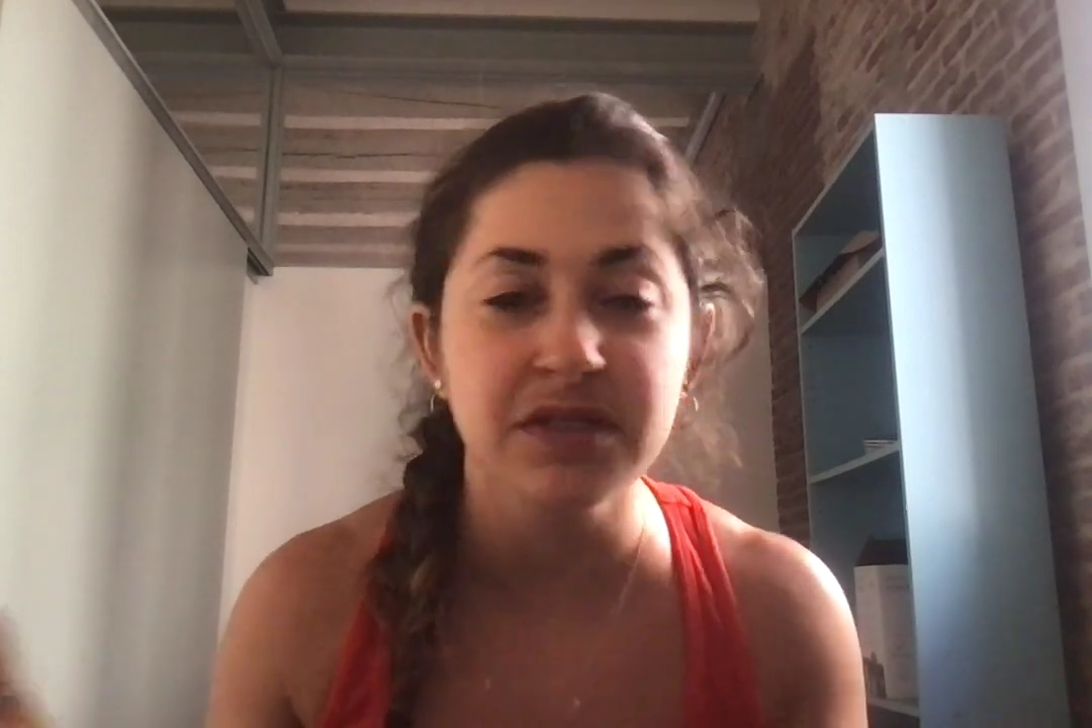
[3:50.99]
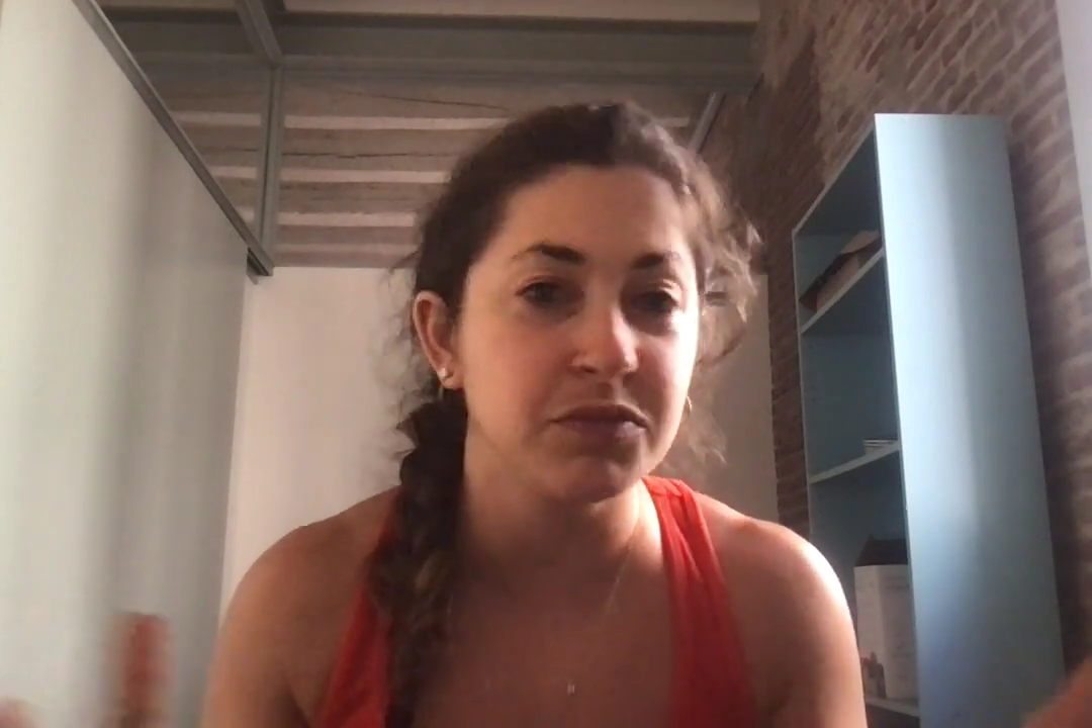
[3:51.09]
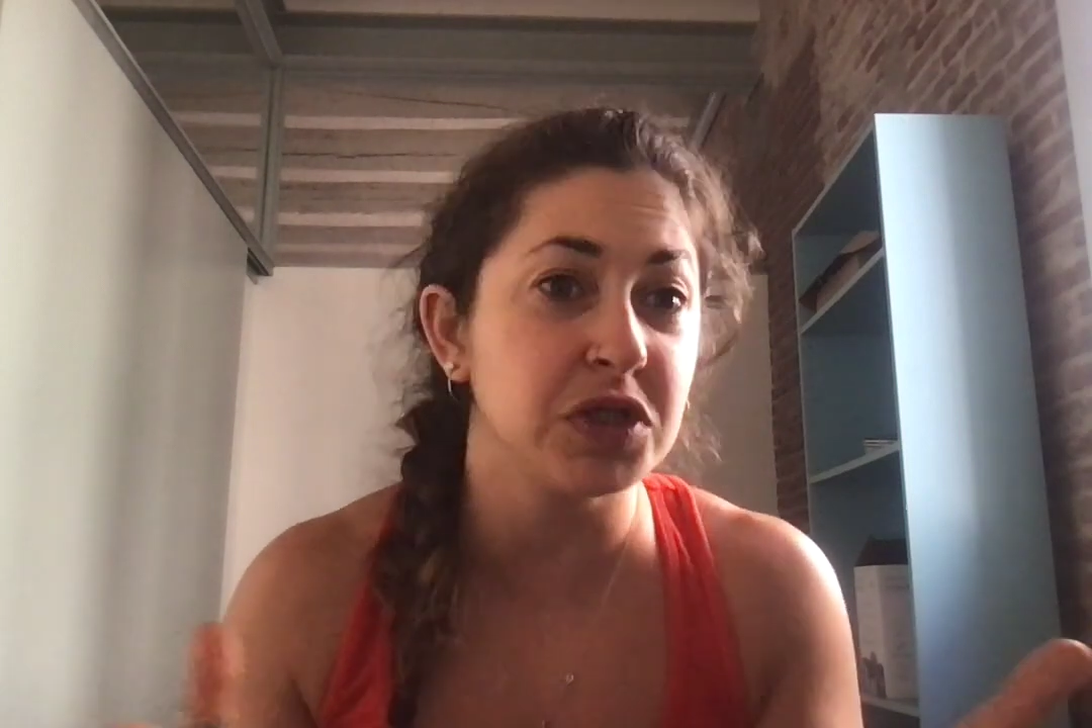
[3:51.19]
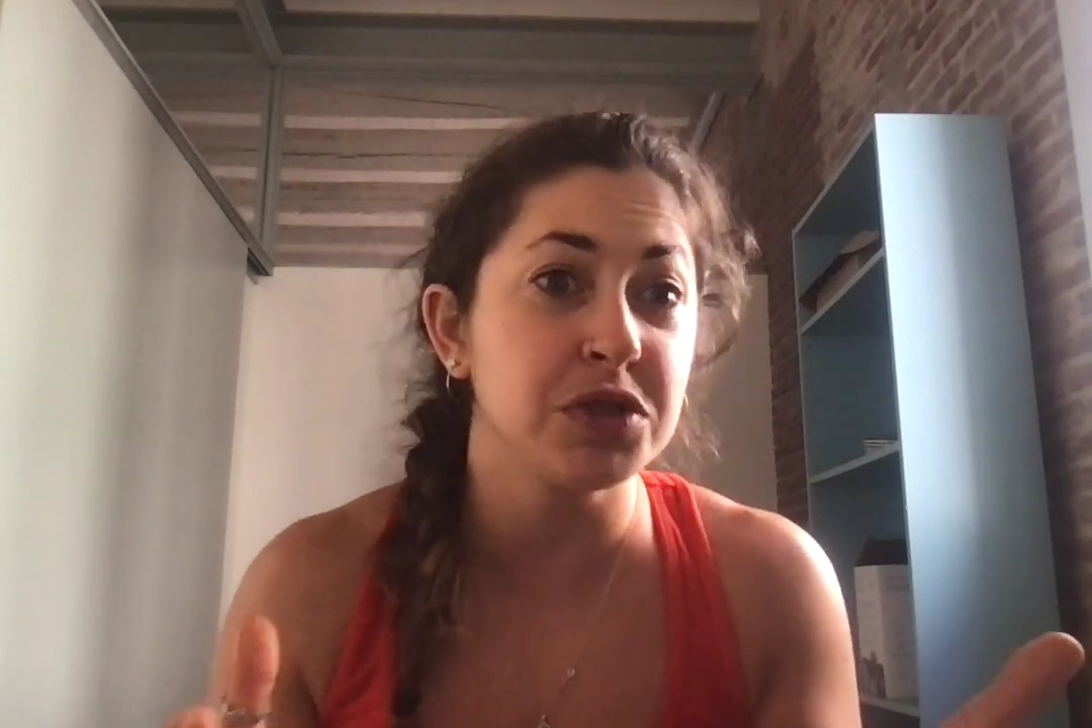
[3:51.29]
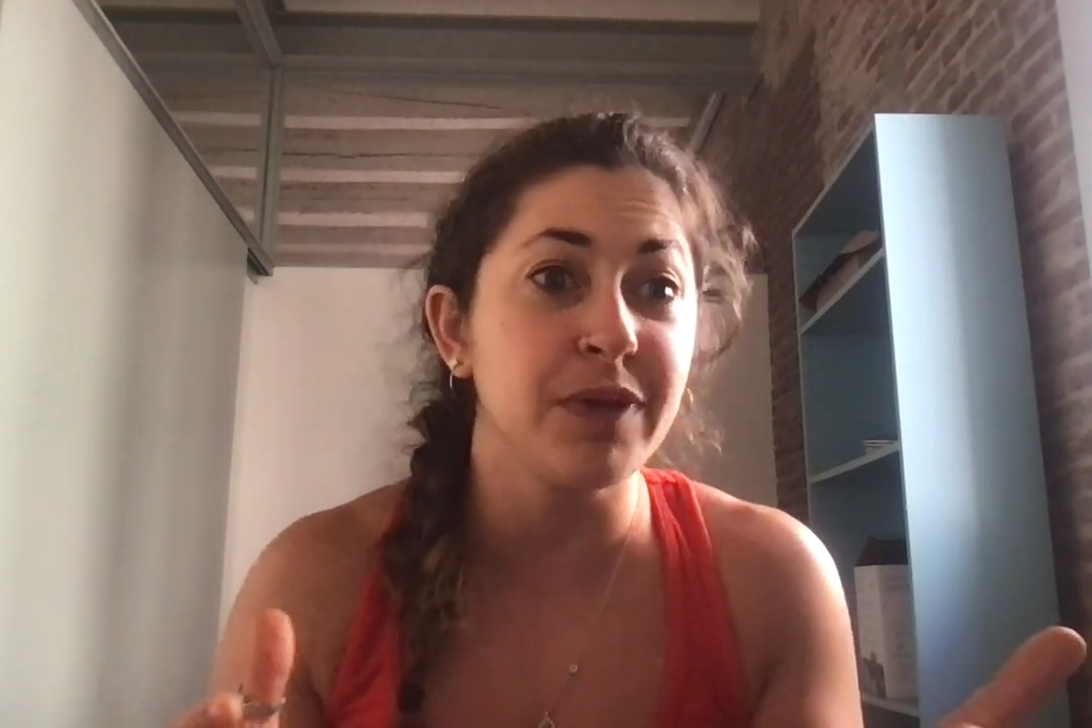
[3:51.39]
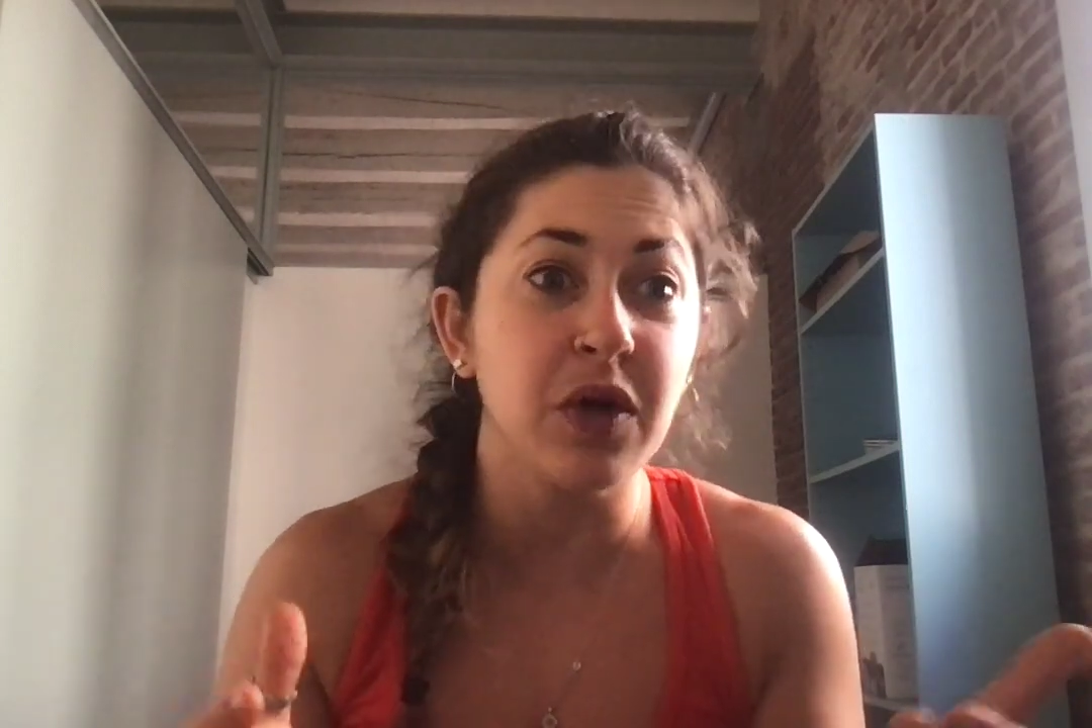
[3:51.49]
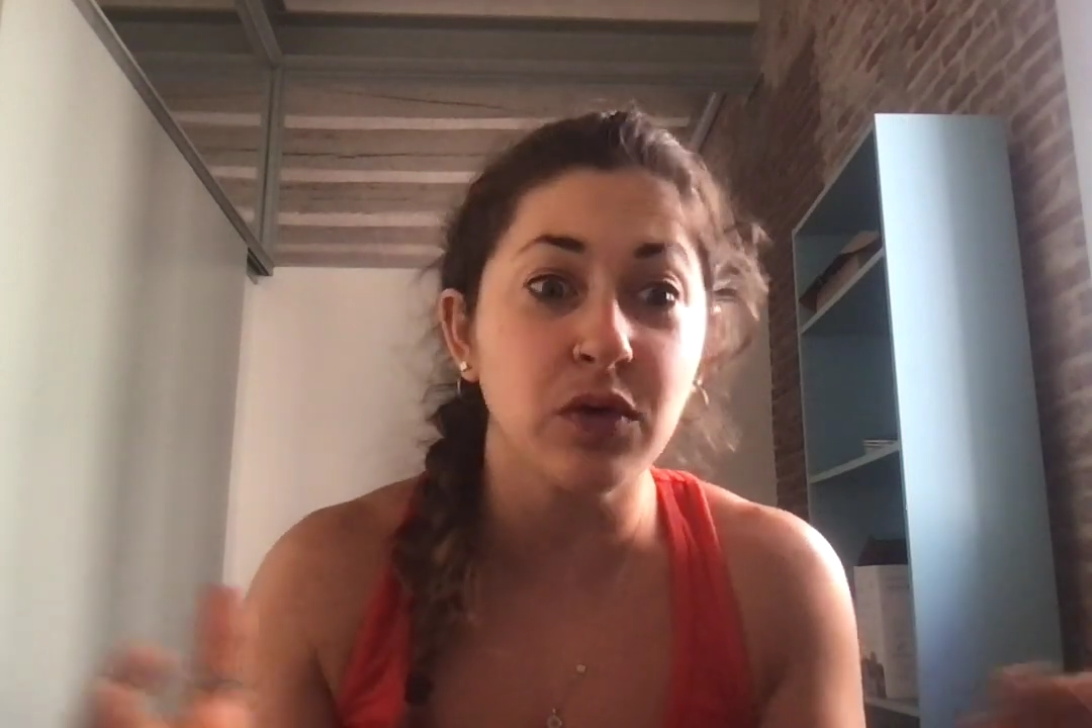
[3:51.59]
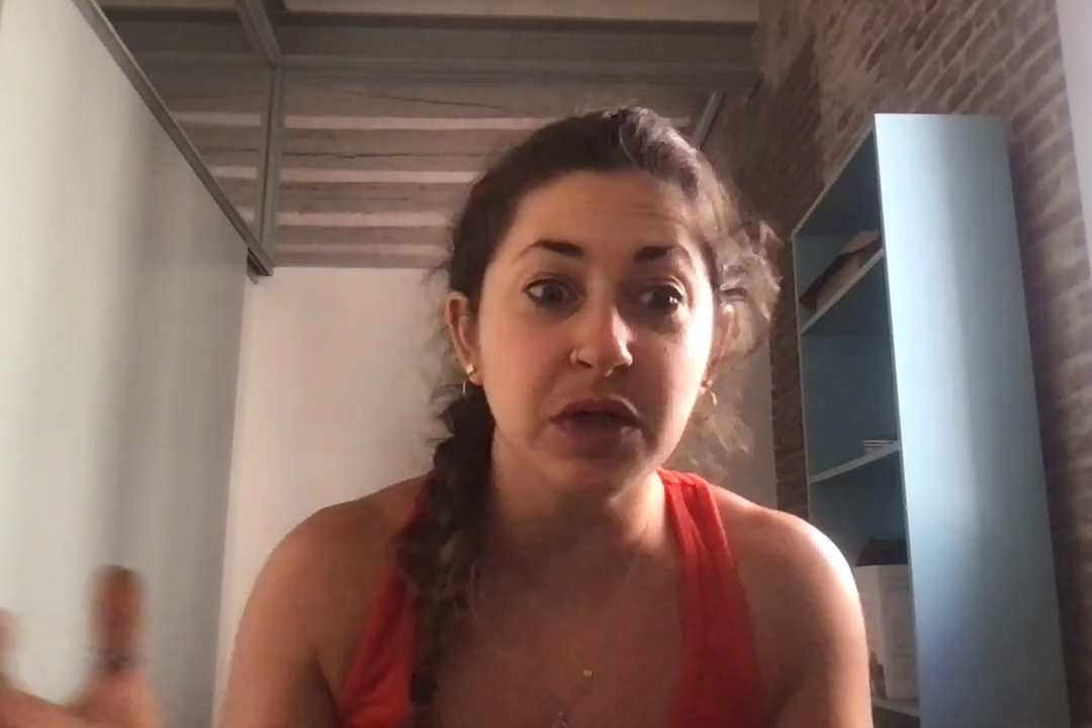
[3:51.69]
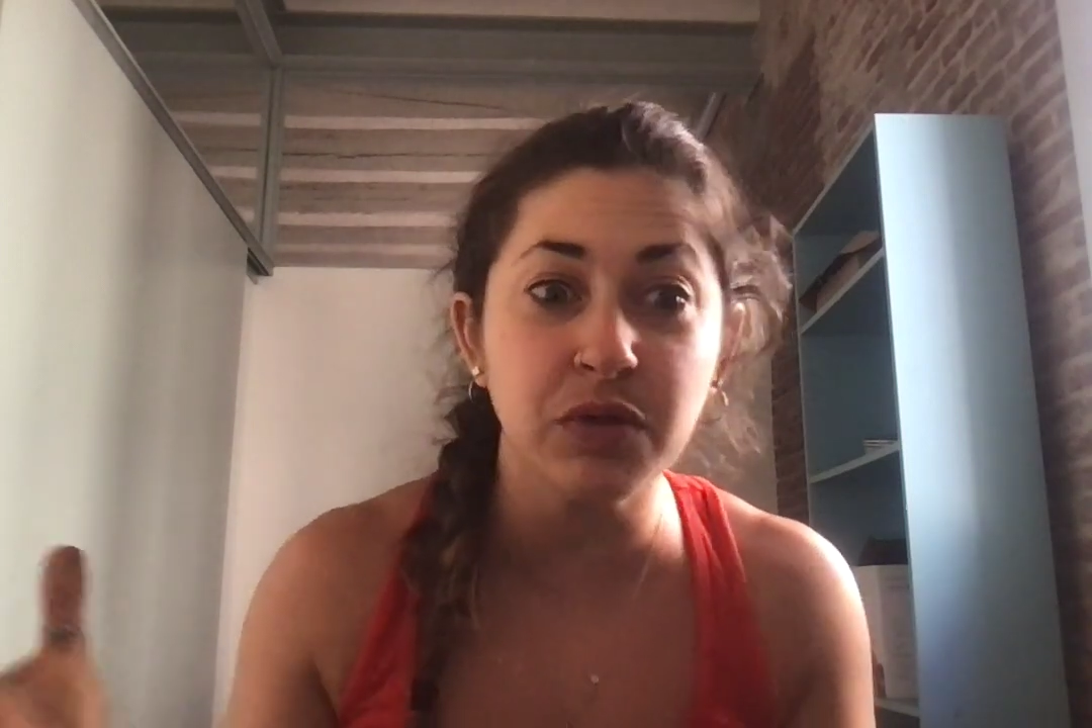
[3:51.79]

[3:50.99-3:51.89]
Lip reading: some days she might only